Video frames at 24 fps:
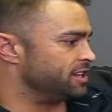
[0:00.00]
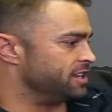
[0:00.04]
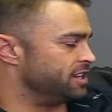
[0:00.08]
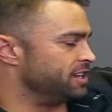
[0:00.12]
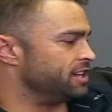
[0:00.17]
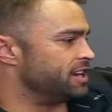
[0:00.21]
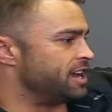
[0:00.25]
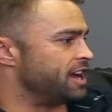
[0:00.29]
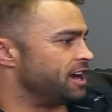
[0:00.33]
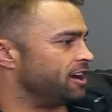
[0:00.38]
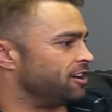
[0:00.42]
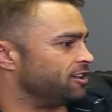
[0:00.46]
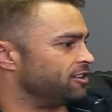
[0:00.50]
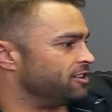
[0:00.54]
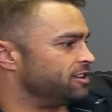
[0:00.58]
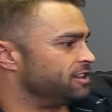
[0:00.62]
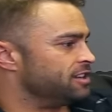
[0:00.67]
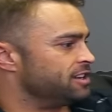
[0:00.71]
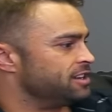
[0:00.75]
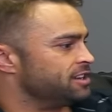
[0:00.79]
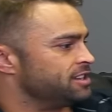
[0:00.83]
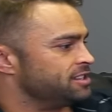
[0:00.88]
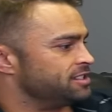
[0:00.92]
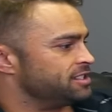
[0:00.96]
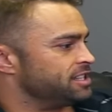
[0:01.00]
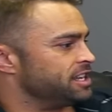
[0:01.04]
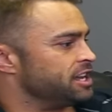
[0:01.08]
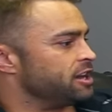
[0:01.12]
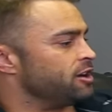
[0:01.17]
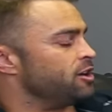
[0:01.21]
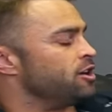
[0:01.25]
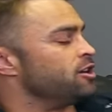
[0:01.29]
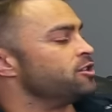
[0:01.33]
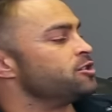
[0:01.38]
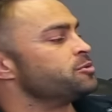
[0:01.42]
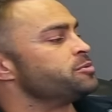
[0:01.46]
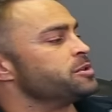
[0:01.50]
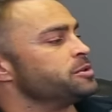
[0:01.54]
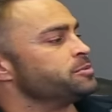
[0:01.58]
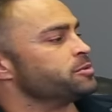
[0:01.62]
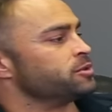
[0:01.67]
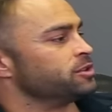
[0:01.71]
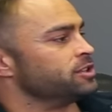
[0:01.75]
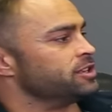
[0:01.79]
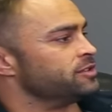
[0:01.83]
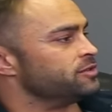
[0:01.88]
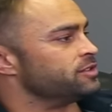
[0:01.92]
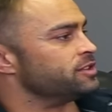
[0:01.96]
get out, see how other
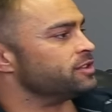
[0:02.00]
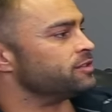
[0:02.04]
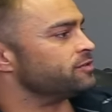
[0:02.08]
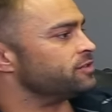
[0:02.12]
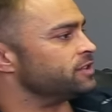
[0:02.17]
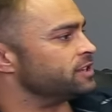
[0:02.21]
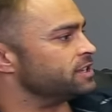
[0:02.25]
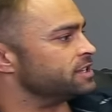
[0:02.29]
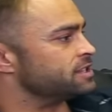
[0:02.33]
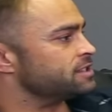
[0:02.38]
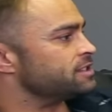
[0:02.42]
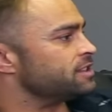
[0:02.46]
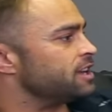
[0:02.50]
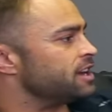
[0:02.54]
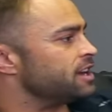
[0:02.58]
people are living the fitness